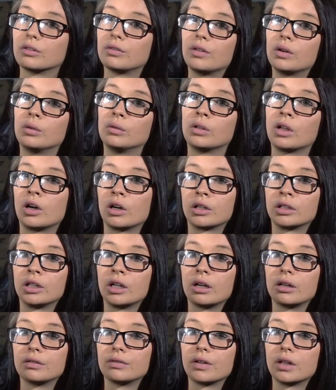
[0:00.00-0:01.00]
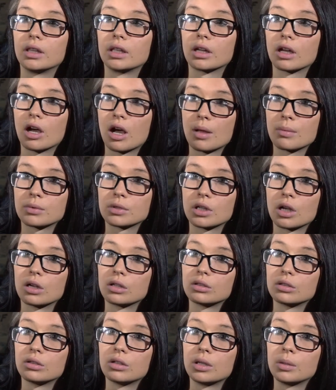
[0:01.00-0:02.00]
Luckily, her mom intervened and
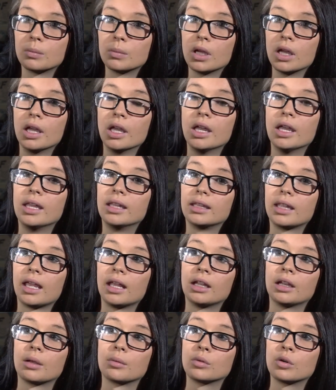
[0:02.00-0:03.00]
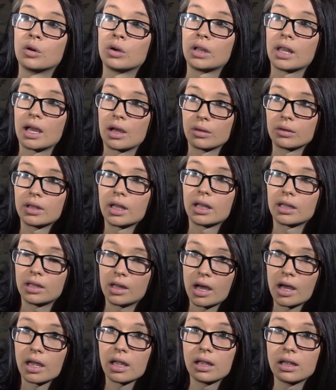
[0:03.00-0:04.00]
called police. They ended up going out that
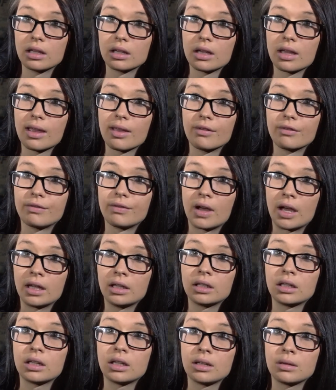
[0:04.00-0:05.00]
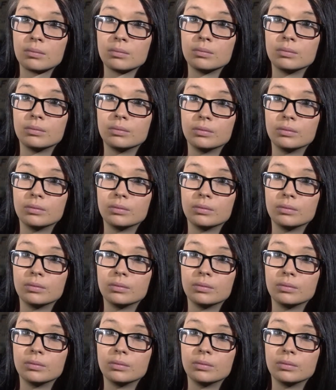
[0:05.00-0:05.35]
night and finding him,